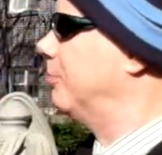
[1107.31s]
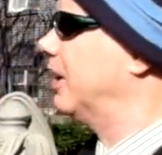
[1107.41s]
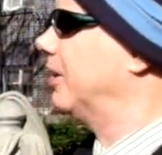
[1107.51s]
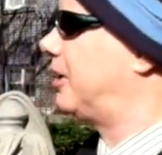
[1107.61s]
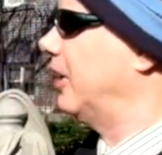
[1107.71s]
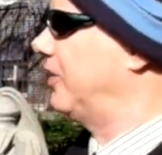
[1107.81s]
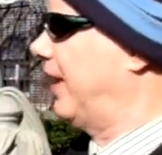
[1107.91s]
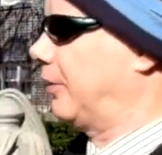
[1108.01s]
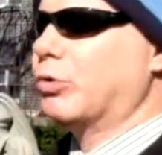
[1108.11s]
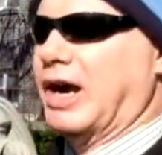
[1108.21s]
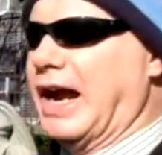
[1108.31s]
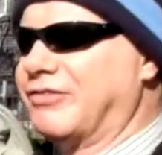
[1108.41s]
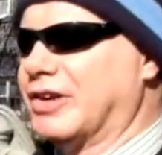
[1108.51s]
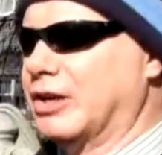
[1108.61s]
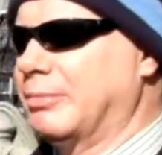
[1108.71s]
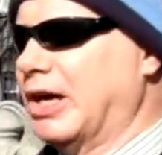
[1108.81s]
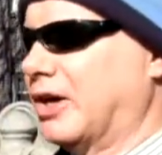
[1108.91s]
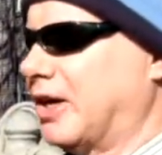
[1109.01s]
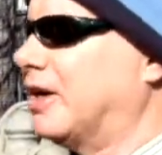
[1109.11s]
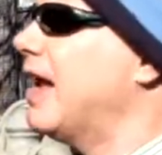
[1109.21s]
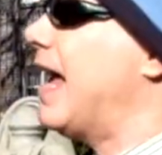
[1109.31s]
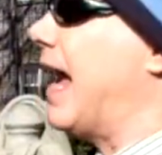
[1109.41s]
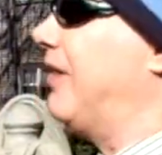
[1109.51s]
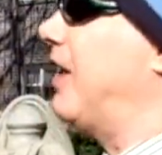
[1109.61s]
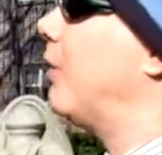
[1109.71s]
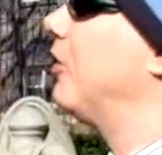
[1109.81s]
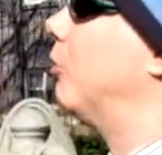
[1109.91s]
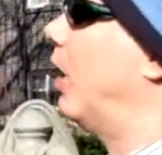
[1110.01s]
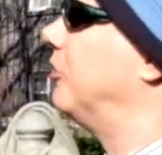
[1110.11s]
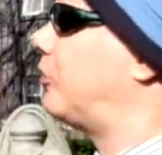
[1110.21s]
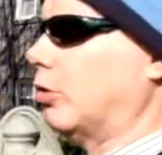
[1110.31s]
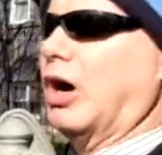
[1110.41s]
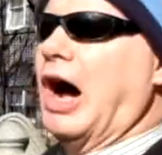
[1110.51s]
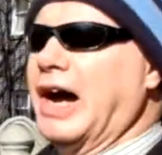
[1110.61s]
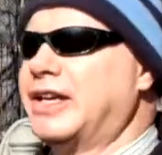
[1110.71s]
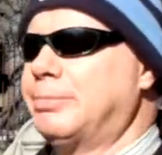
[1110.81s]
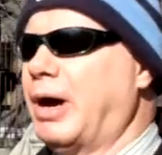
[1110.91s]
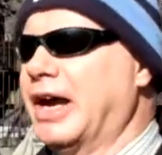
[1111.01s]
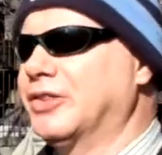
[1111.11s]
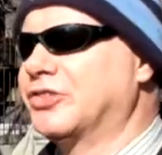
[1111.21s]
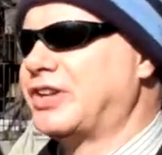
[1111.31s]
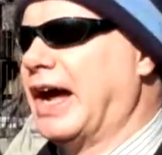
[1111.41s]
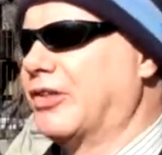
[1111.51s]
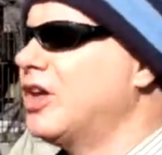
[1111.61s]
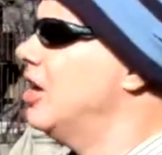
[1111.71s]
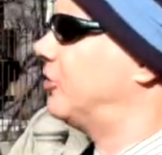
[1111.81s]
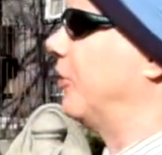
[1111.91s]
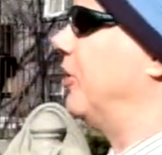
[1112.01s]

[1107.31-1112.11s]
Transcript: the military then were African American, and they were the ones who were occupying the South. So